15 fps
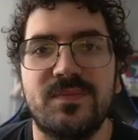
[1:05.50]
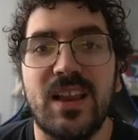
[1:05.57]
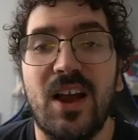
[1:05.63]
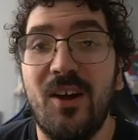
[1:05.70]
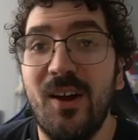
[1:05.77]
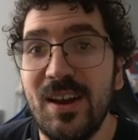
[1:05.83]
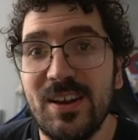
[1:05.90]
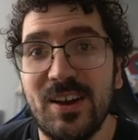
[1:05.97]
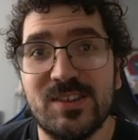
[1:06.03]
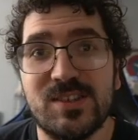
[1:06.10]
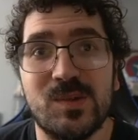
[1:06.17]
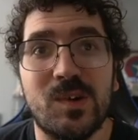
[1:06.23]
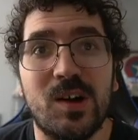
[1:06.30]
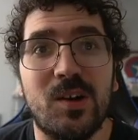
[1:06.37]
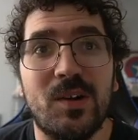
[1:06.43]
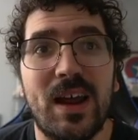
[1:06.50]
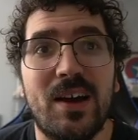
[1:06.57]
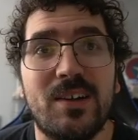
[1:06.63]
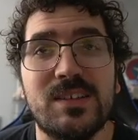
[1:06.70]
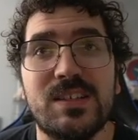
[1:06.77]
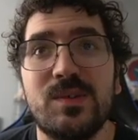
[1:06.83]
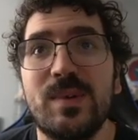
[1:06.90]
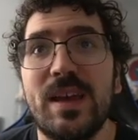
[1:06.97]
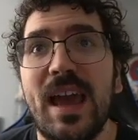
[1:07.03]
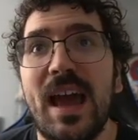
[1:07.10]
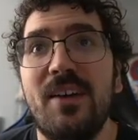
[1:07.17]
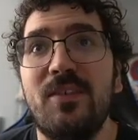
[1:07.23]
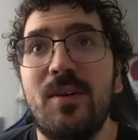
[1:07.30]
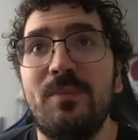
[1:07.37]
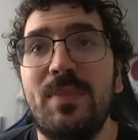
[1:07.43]
All right, y'all, so we'll go down until we
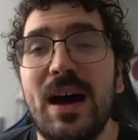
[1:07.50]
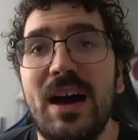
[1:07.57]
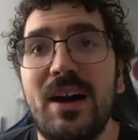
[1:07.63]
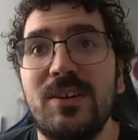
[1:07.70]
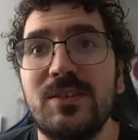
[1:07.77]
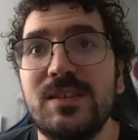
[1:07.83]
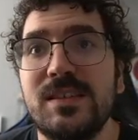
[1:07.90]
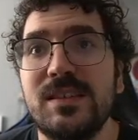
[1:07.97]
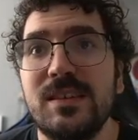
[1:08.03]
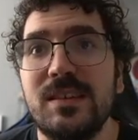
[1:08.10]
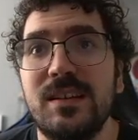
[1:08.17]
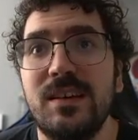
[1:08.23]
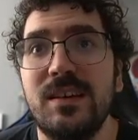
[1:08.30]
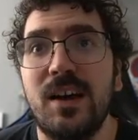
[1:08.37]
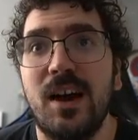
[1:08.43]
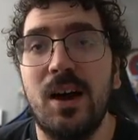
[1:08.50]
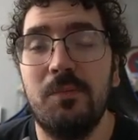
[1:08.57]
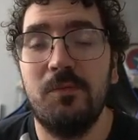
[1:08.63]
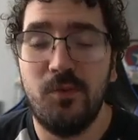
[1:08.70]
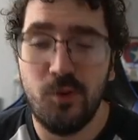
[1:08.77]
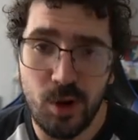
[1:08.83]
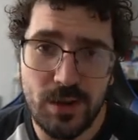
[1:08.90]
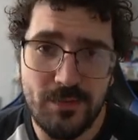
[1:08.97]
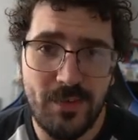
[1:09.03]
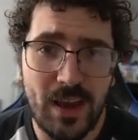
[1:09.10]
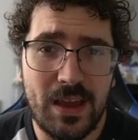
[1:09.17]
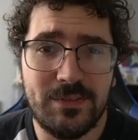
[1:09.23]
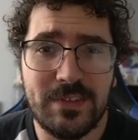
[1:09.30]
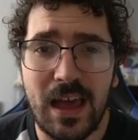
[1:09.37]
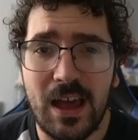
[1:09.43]
have about um,
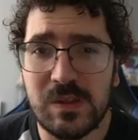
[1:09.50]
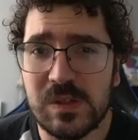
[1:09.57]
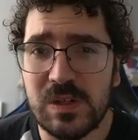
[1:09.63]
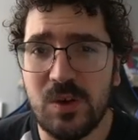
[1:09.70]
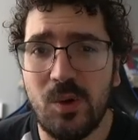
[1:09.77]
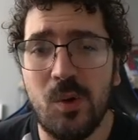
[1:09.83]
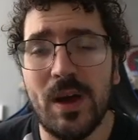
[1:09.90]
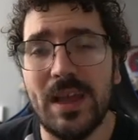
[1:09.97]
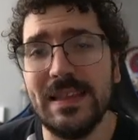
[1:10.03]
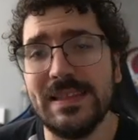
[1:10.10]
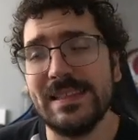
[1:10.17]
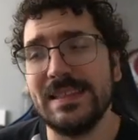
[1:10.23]
45,000 coins